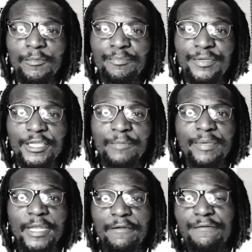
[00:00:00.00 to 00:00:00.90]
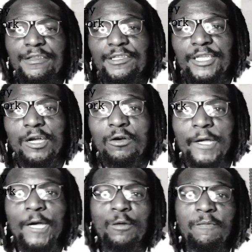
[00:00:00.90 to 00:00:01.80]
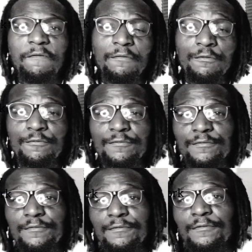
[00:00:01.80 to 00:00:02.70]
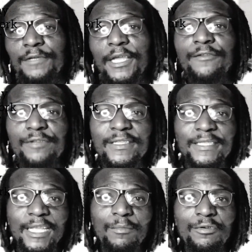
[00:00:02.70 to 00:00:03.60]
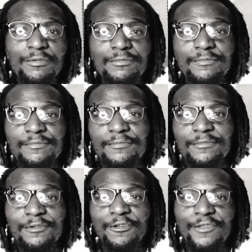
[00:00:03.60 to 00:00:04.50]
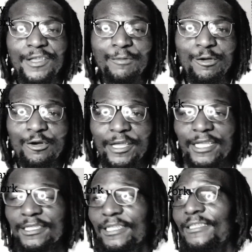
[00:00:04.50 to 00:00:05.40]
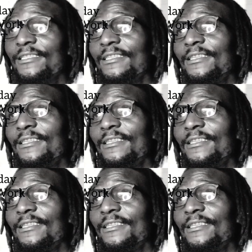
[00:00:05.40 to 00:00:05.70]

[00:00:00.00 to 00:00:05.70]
beneficial, helpful, and reasonable. You know, then we all can just